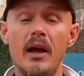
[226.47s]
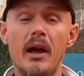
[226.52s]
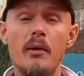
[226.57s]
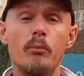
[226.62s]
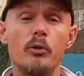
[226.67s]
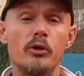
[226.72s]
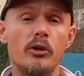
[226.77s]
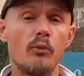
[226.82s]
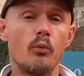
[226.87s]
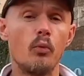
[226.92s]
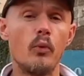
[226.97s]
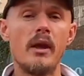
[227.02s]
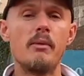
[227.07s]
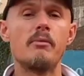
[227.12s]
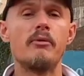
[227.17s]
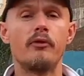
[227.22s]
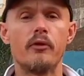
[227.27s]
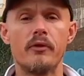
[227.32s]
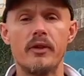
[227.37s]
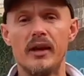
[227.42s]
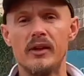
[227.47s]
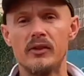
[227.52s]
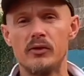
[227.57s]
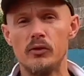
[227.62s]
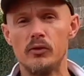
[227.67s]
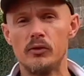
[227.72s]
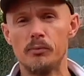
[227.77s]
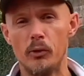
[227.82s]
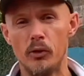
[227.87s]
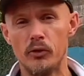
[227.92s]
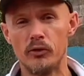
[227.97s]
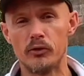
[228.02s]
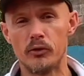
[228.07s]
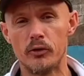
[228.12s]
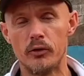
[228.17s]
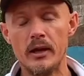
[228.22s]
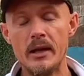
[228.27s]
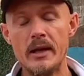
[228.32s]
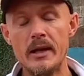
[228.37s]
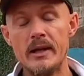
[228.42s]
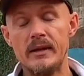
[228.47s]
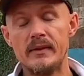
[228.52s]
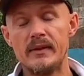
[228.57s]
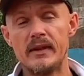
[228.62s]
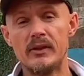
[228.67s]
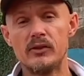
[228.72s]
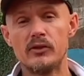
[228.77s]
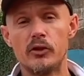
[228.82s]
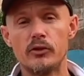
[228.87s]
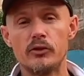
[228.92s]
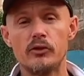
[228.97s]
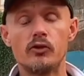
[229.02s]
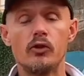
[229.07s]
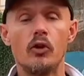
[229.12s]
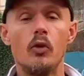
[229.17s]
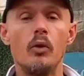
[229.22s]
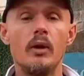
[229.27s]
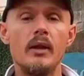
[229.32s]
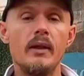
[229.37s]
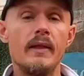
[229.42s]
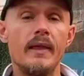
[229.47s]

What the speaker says: I bought it way before they asked to sponsor Tennis Nerd, so